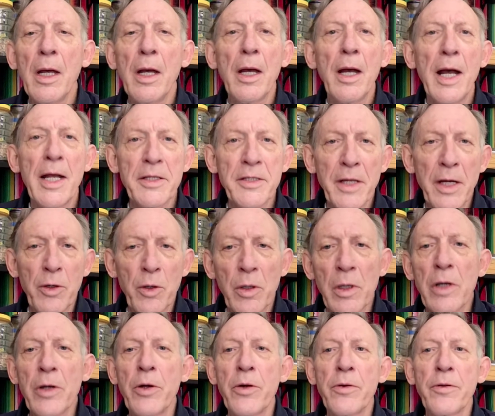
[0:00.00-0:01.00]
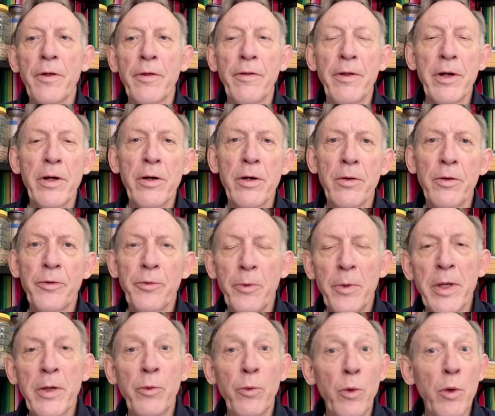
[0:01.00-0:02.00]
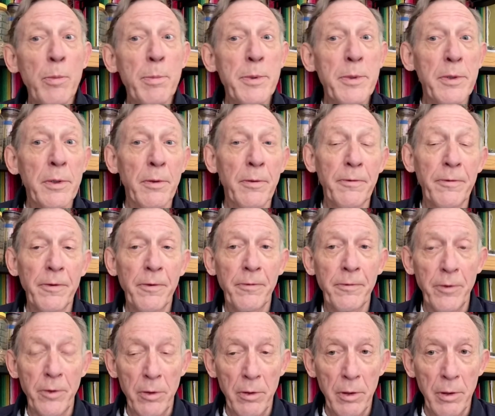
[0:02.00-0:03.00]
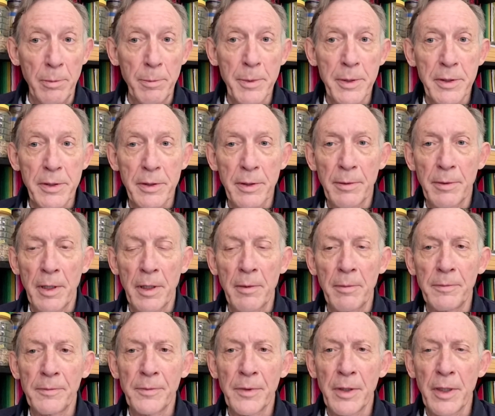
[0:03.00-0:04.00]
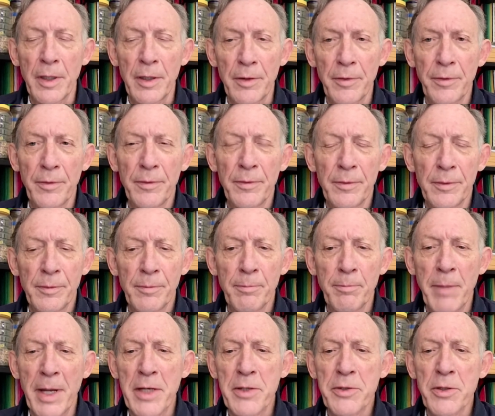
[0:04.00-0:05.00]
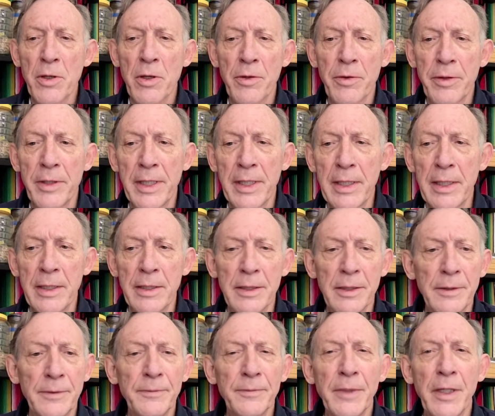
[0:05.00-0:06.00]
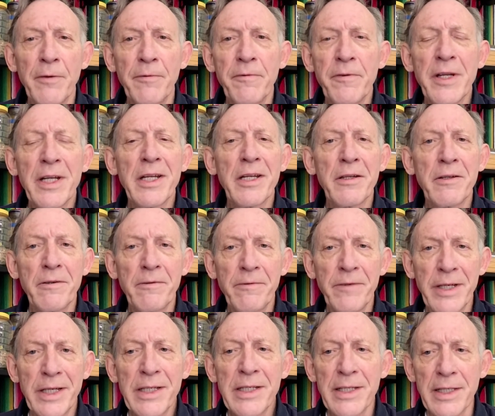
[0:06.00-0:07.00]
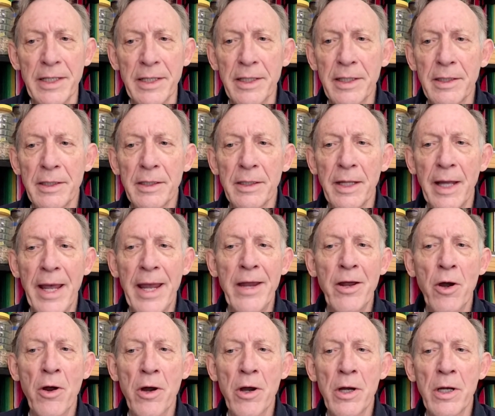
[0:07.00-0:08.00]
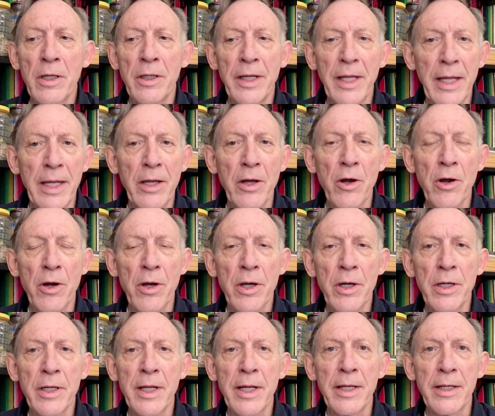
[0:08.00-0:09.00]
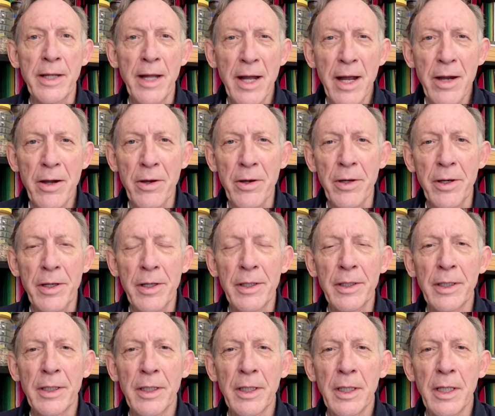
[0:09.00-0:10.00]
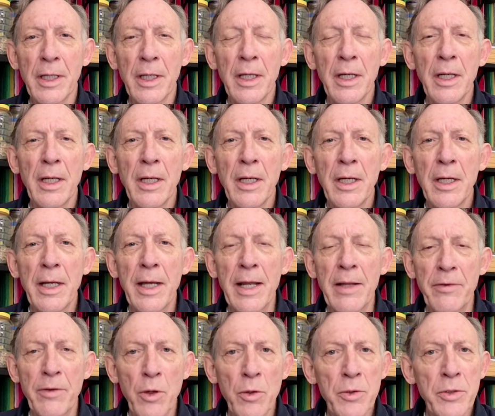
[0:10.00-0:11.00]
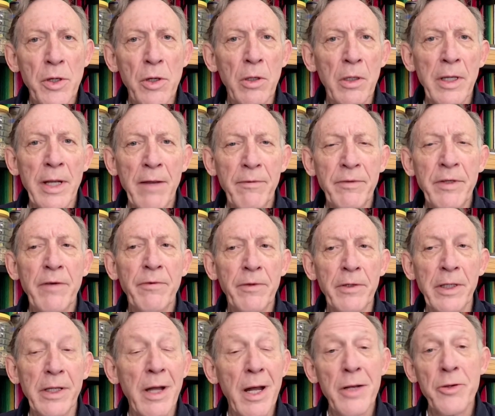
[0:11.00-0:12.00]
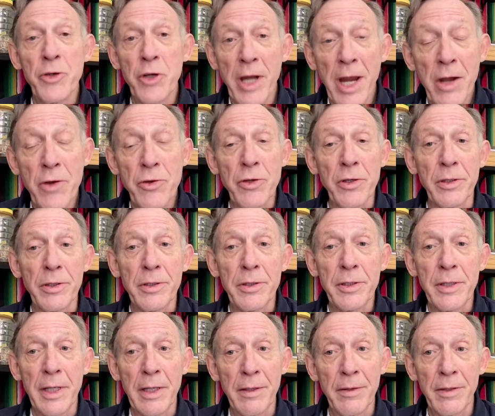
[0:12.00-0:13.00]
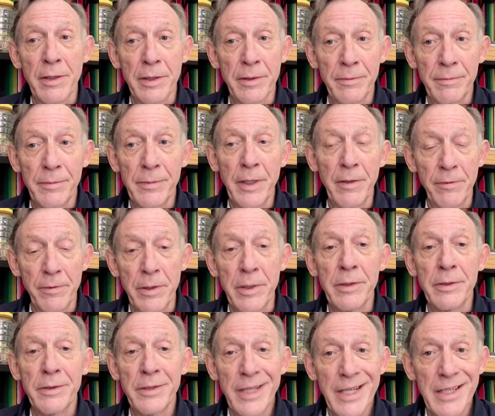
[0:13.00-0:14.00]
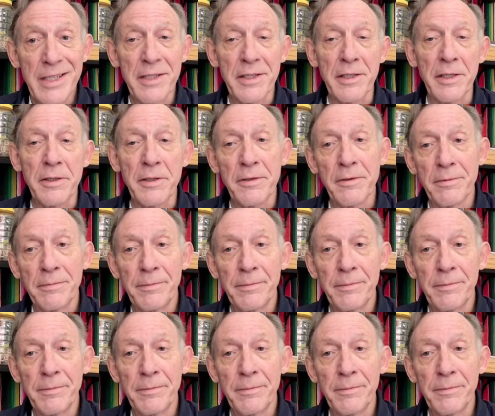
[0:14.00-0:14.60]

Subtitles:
I said earlier that there are three groups of verbs based on the infinitive ending, AR, ER, and IR. And those all have different conjugations in the different tenses.